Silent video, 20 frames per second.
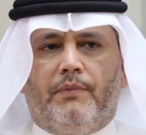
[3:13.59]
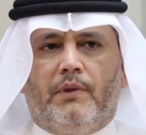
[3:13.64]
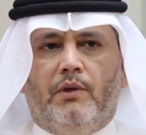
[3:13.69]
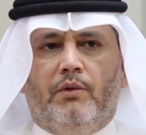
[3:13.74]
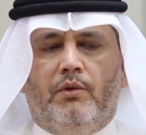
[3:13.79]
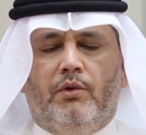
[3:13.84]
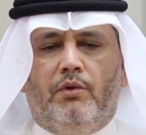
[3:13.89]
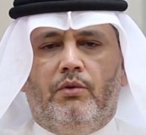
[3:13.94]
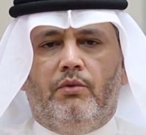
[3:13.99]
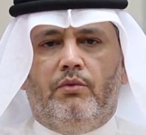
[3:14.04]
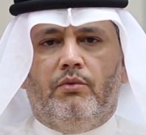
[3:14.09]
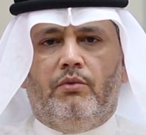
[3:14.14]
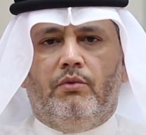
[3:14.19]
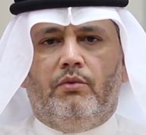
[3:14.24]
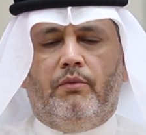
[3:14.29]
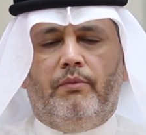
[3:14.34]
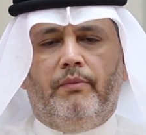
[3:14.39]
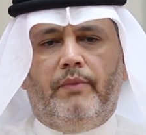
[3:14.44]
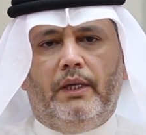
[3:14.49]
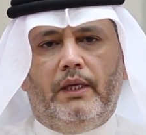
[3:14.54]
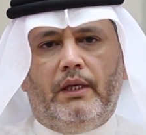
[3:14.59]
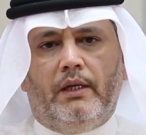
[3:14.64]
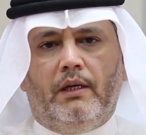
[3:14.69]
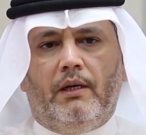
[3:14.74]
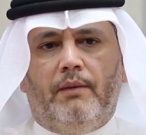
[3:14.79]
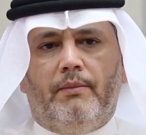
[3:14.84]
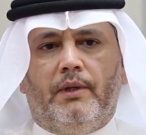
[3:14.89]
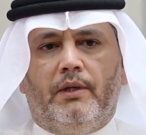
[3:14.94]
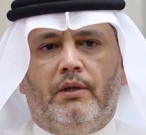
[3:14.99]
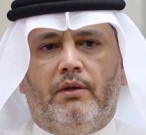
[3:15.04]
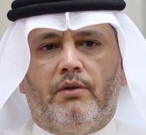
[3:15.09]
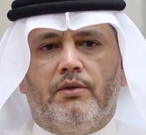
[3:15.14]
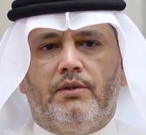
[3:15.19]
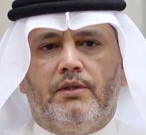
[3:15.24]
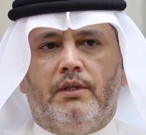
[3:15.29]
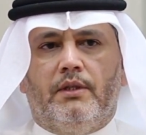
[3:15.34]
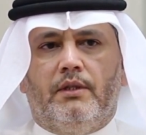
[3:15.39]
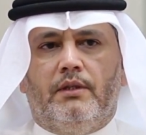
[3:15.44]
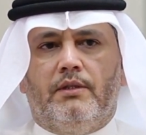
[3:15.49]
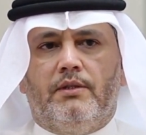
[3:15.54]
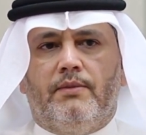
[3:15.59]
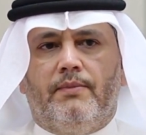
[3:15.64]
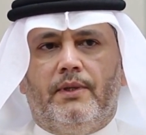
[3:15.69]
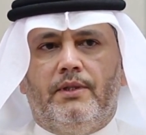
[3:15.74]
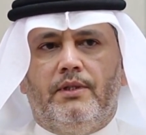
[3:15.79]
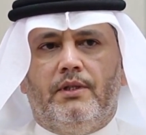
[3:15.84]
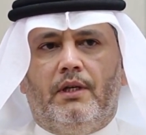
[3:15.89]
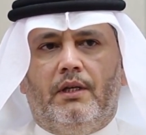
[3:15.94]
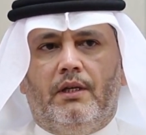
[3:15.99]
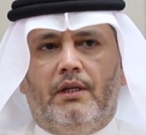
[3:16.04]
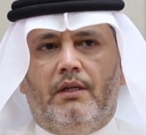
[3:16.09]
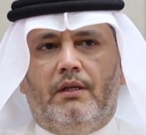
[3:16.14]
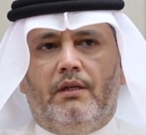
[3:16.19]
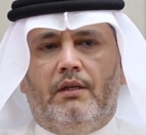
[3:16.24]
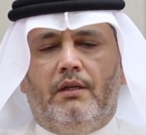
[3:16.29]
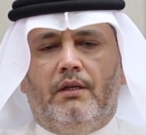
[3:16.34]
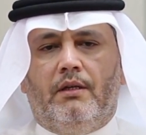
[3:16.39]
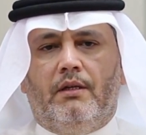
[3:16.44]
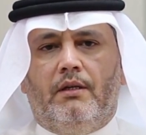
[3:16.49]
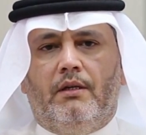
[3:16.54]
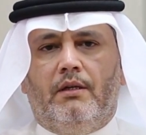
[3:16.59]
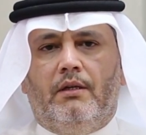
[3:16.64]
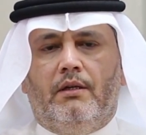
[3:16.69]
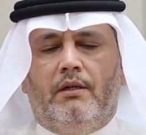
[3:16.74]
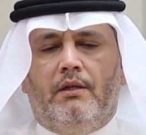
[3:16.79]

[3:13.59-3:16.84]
You may come across it, especially in